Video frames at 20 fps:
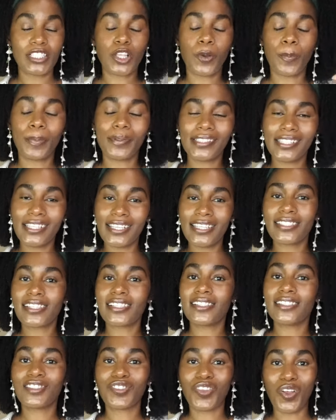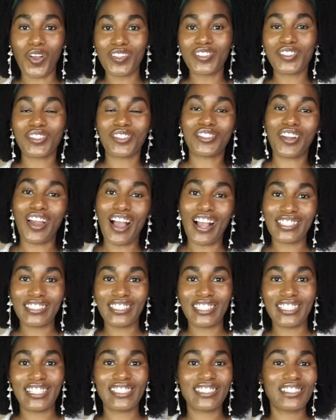So please consult your
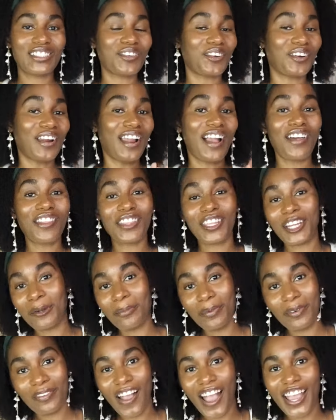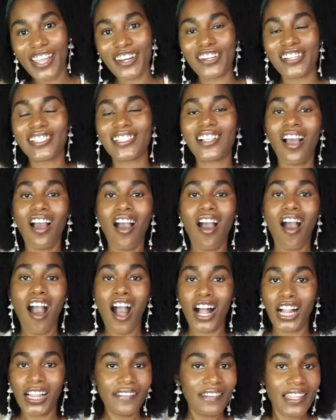doctors, your healthcare providers,
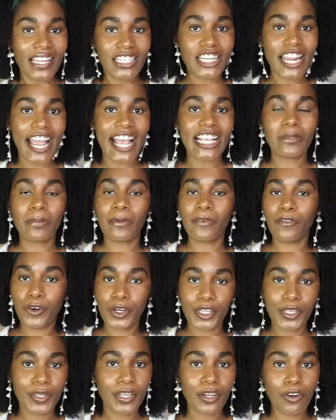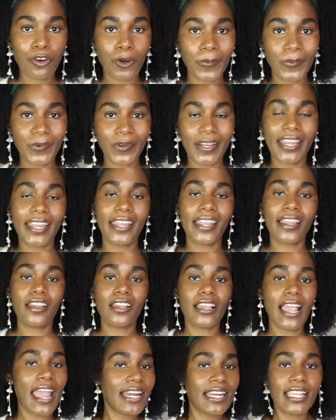all of that jazz before you incorporate
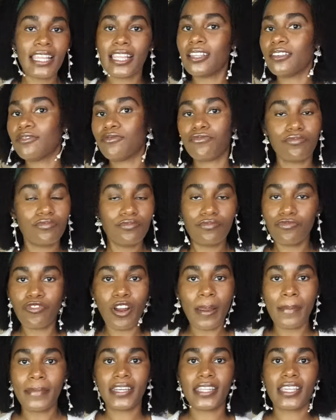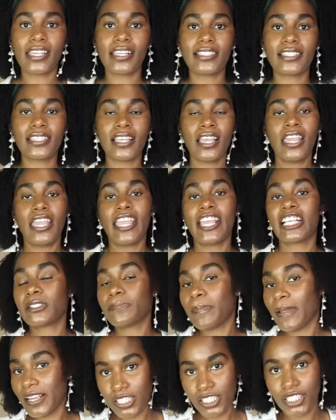any remedies,
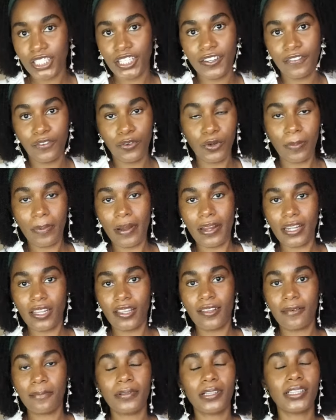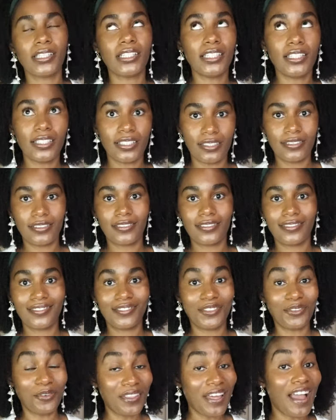especially if you are pregnant. Please
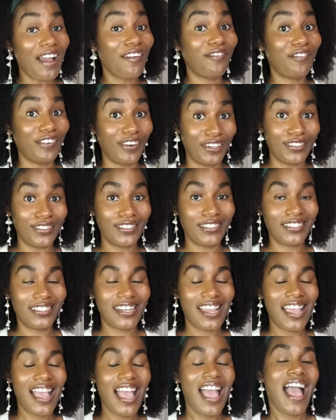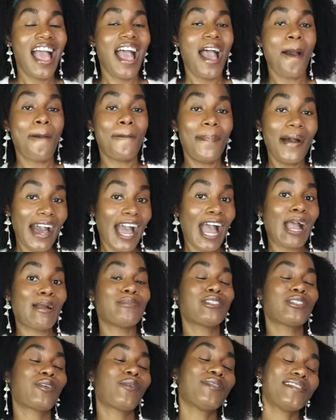do that first. But I'm
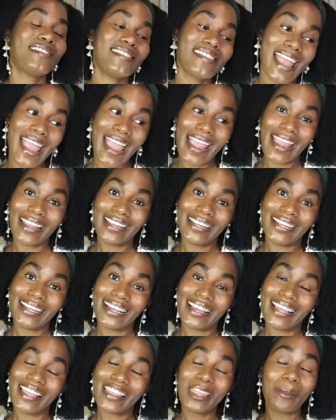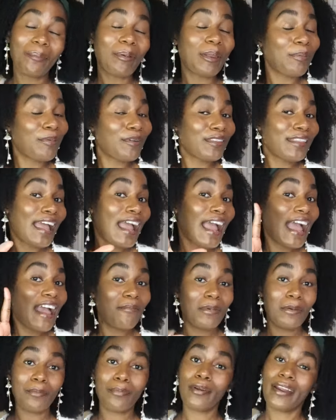just gonna say, the people that have
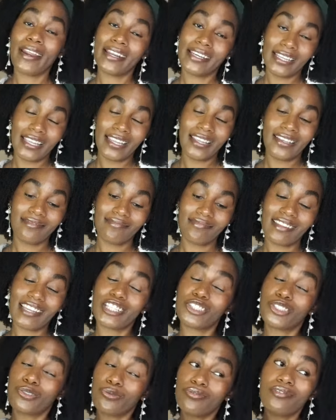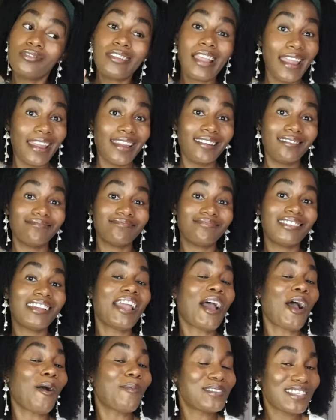been pregnant, they do say it
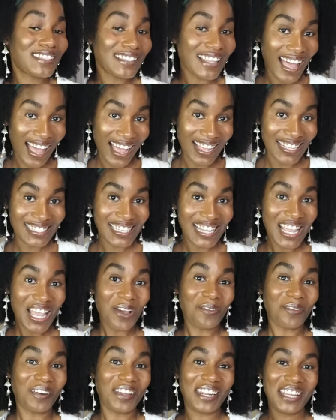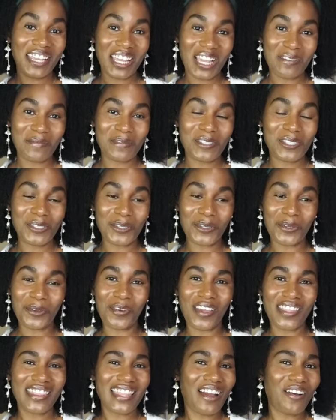helps a lot when it comes
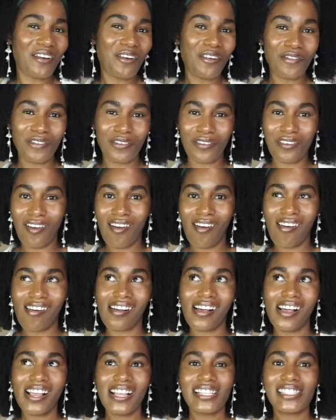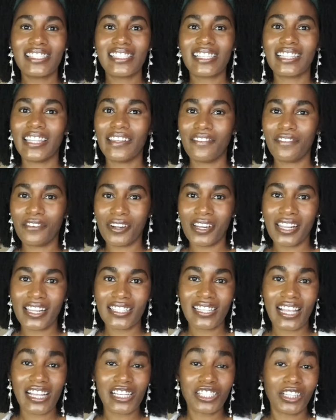to that overall delivery
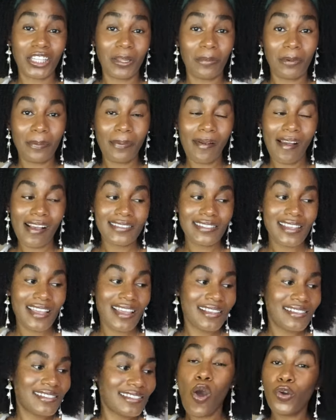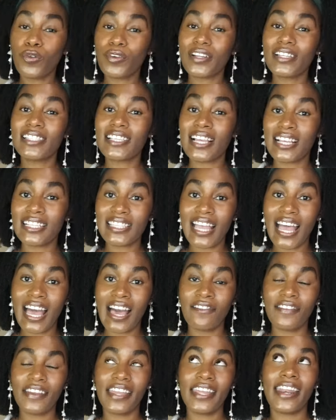slash labor process. Okra does
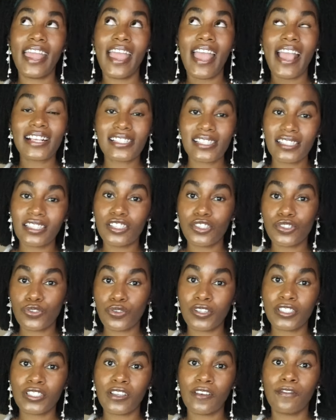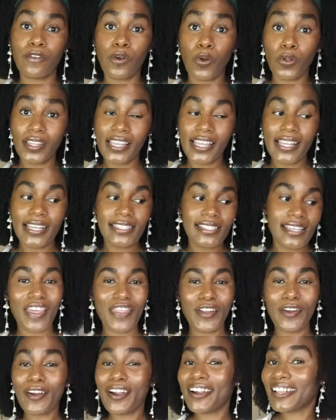have an excellent source of folate.
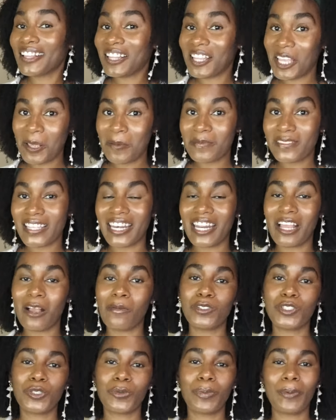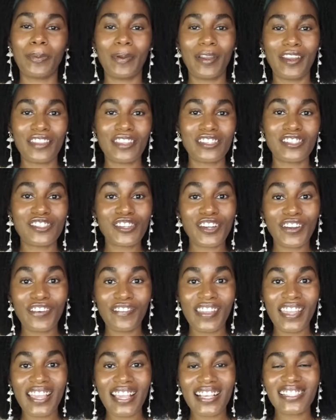There are claims that it helps to prepare the
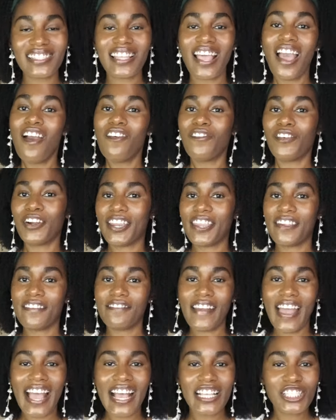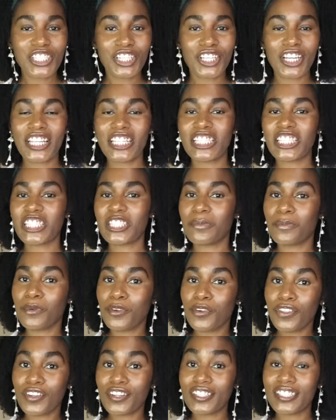cervix for a faster and
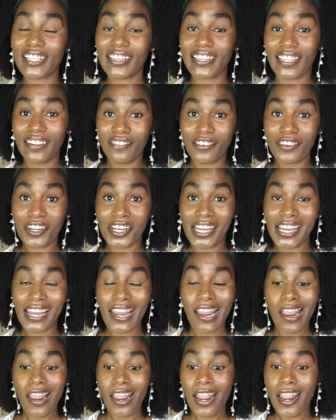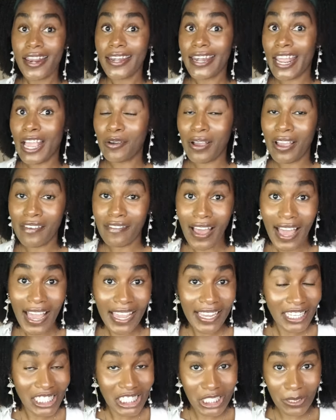smoother delivery. Now, have I
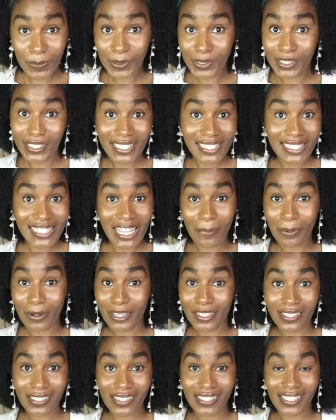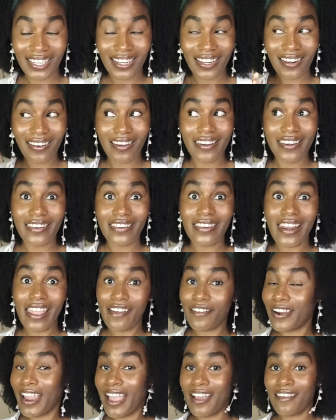experienced that personally?
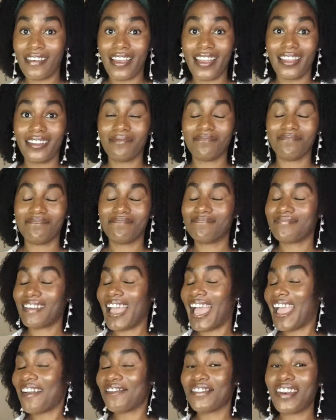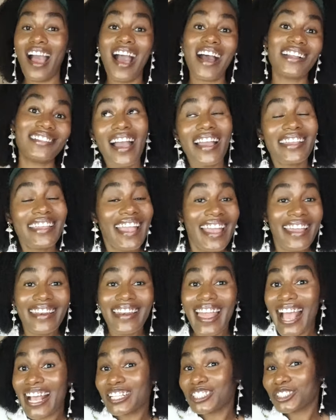Never have I. I have not. Again,
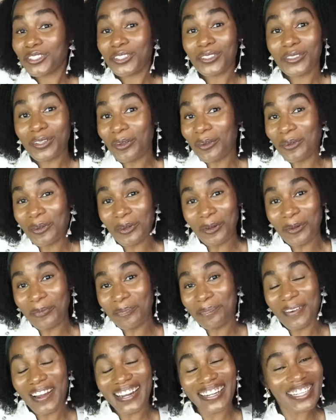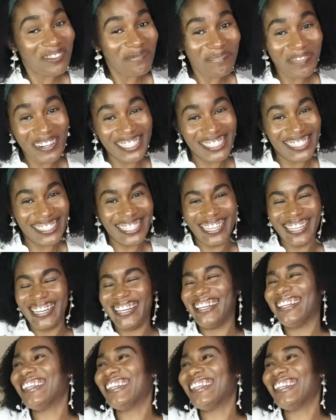ask your local pregnant person.